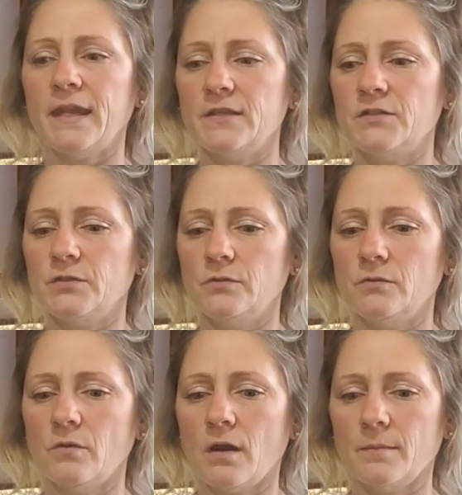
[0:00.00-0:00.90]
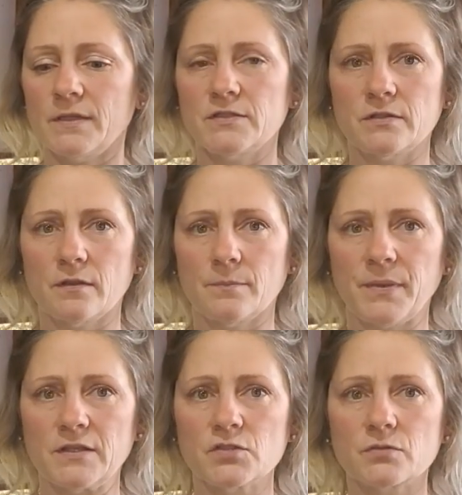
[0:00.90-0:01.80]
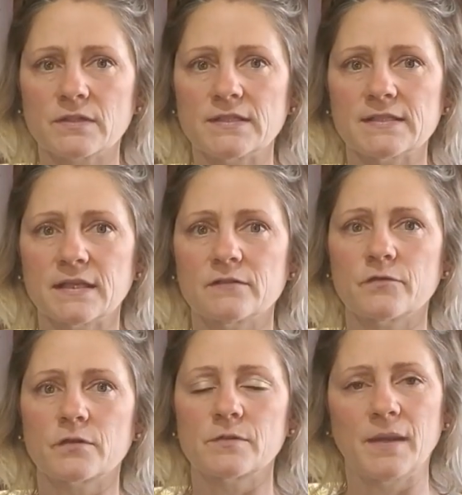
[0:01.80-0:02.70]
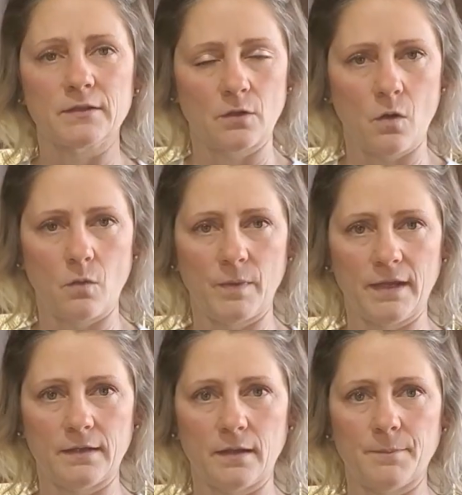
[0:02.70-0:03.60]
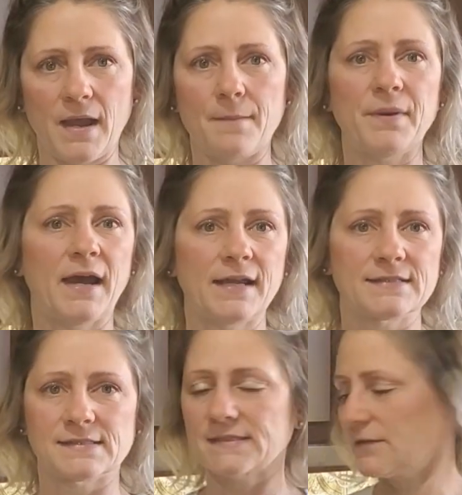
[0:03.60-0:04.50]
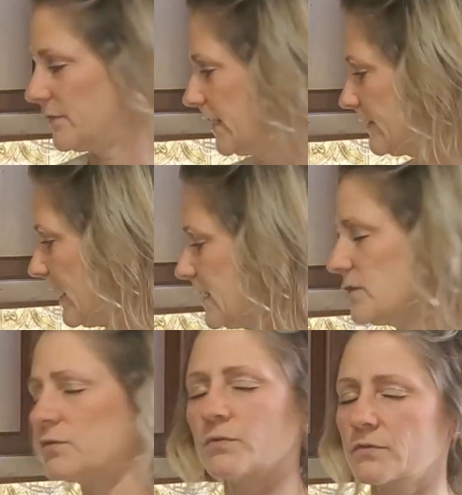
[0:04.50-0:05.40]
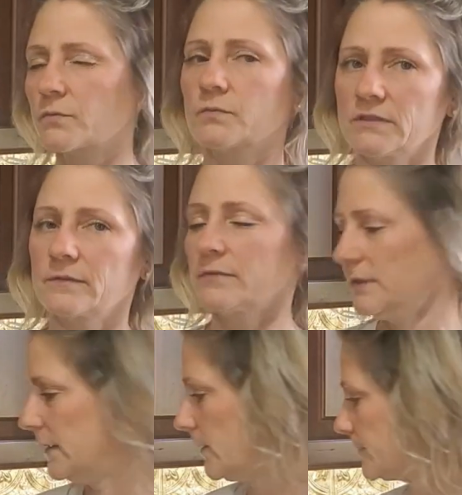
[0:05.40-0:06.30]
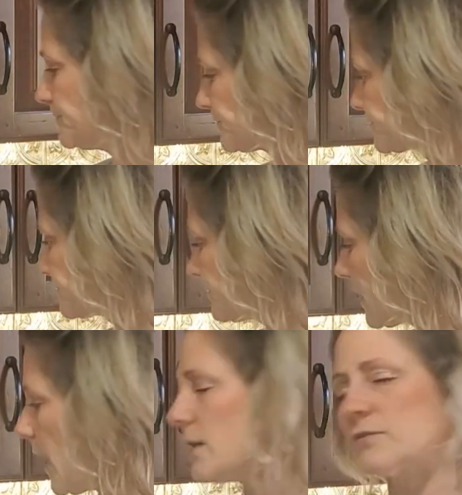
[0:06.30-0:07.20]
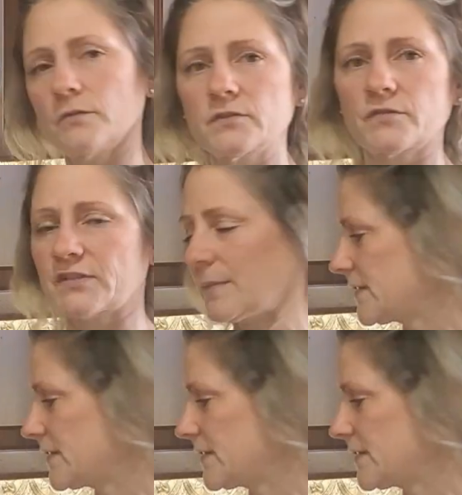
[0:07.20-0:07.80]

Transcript: into the pastries and to make the homemade pot pies and stuff like that. It just works really, really good. I also use it for some